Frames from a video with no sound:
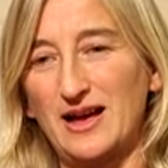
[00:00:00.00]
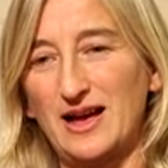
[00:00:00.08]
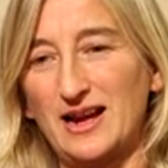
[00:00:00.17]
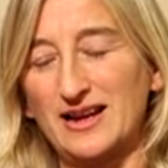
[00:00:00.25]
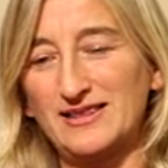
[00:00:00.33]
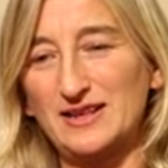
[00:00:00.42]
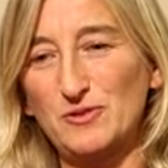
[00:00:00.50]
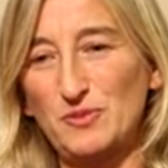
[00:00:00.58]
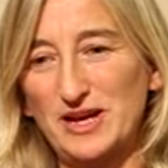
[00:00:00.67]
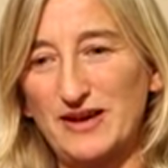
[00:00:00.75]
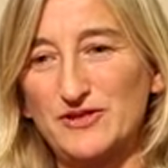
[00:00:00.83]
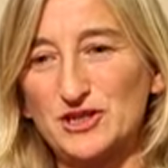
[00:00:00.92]
And I think what
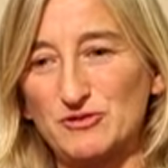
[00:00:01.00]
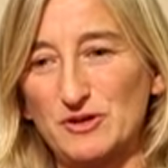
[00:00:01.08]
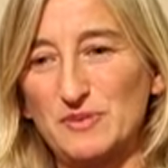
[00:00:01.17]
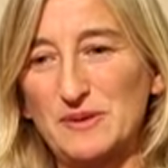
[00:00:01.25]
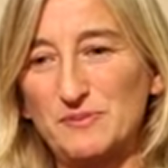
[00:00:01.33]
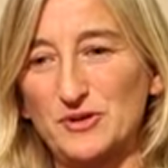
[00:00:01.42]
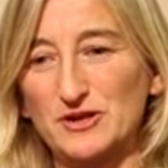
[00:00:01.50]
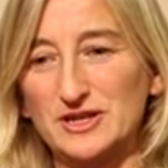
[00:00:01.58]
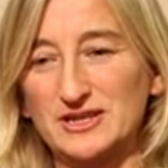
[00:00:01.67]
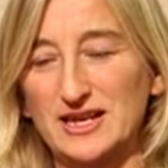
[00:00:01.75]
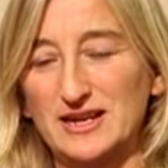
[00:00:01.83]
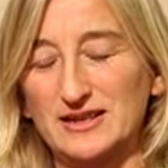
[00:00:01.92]
we have to remember
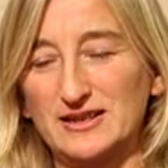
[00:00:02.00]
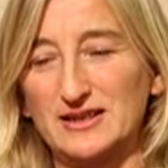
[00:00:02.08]
is that